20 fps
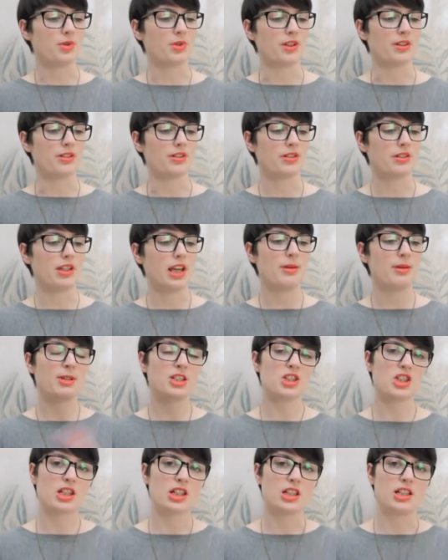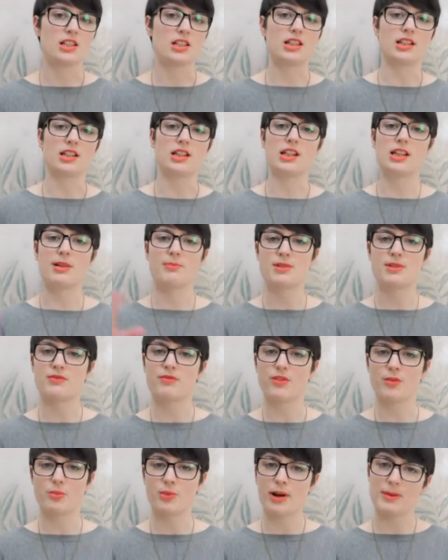put images and clips
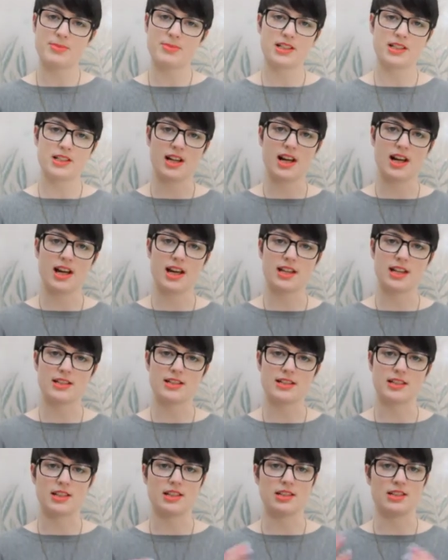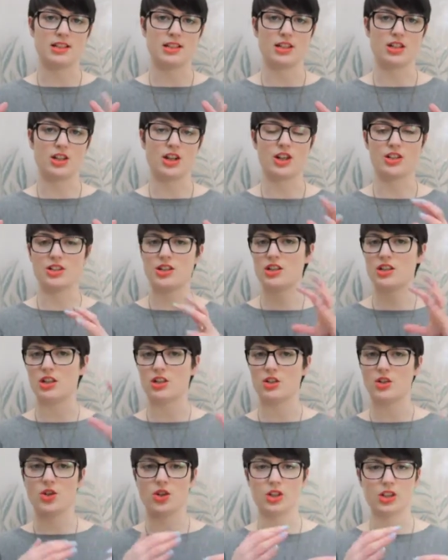from websites into your notes, and you
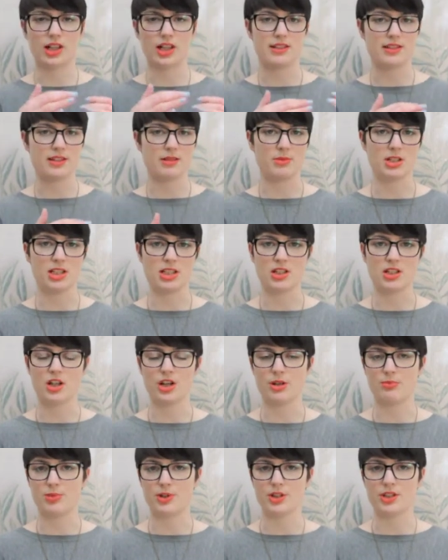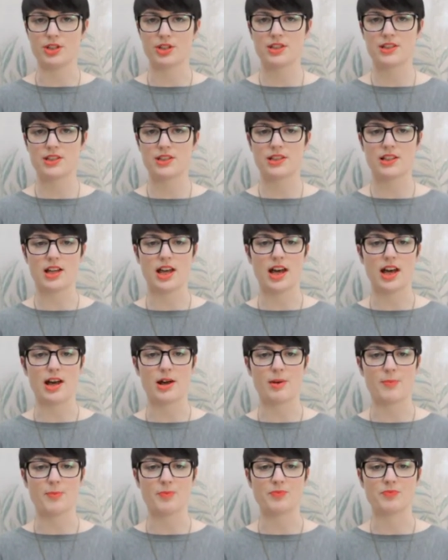can organize them into notebooks.
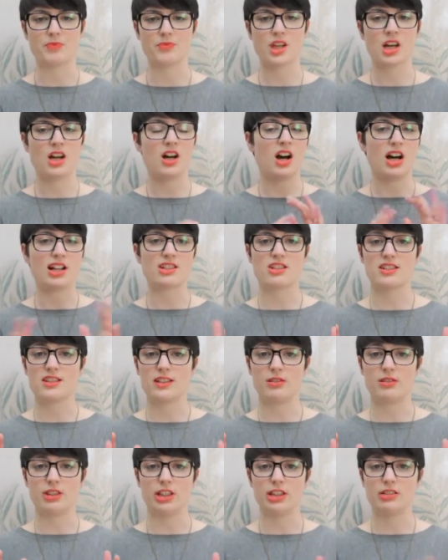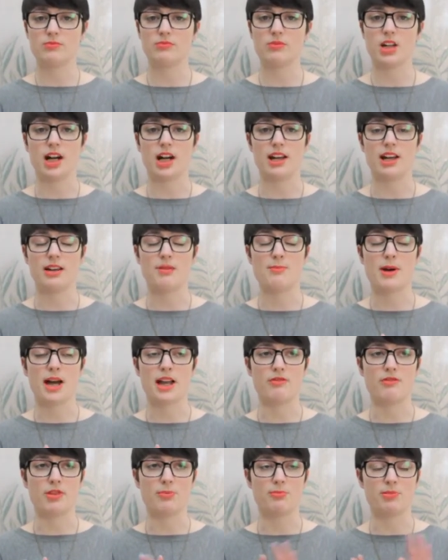I just love it. I
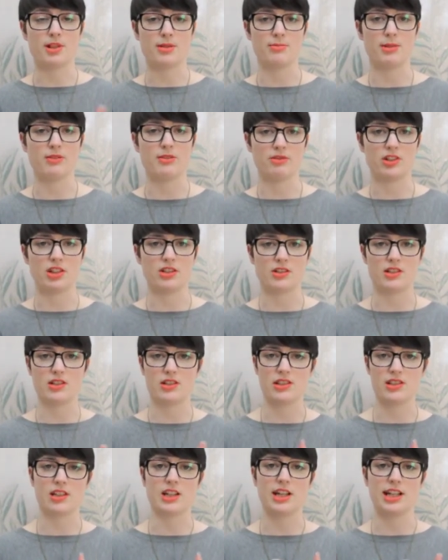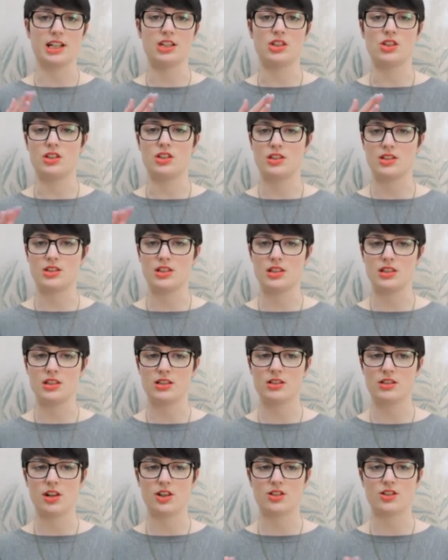pay for the premium version so that I can use
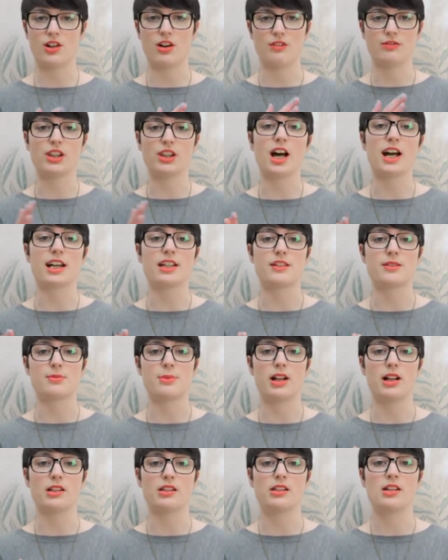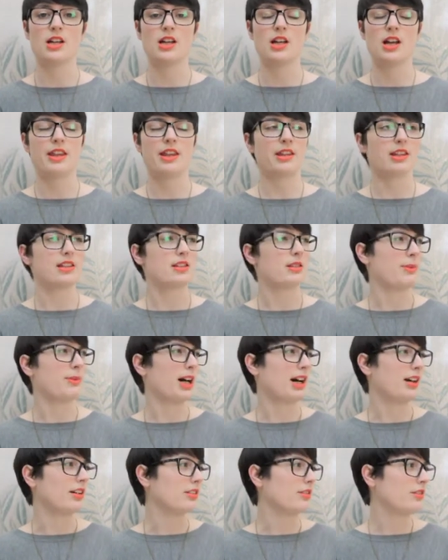notes offline as well. I think it's
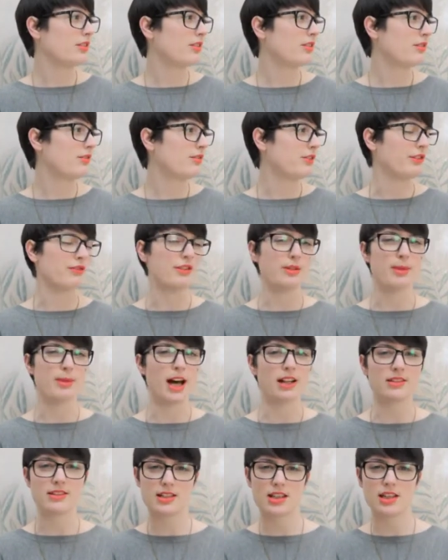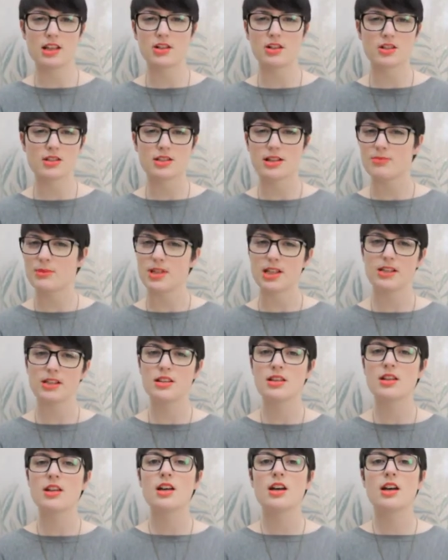about £50 a year or something,